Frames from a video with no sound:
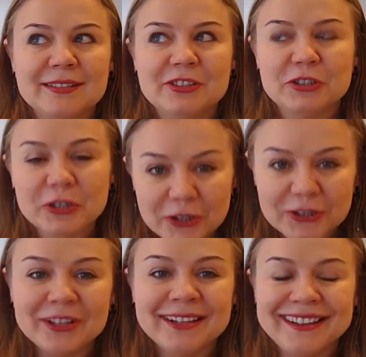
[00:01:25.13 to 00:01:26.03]

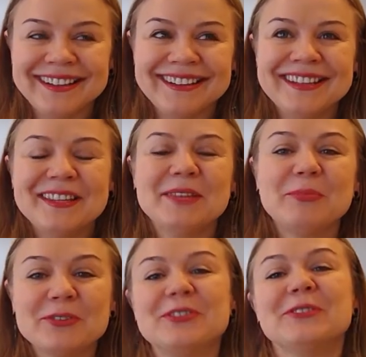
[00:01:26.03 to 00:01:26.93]
the
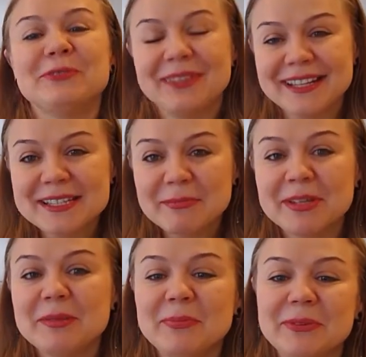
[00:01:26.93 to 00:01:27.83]
person who gets
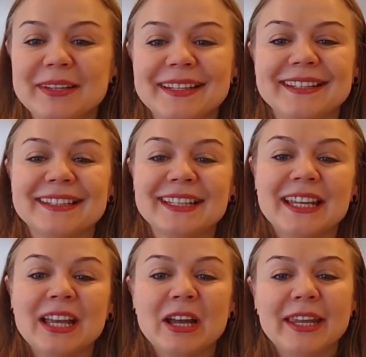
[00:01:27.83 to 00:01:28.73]
manipulated,
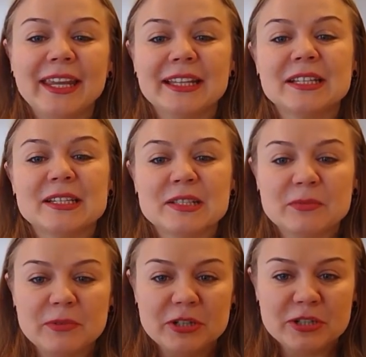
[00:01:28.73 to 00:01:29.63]
can
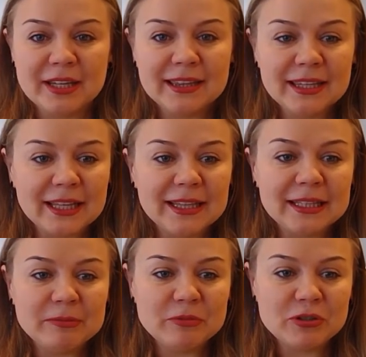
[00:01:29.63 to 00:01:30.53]
switch. And let me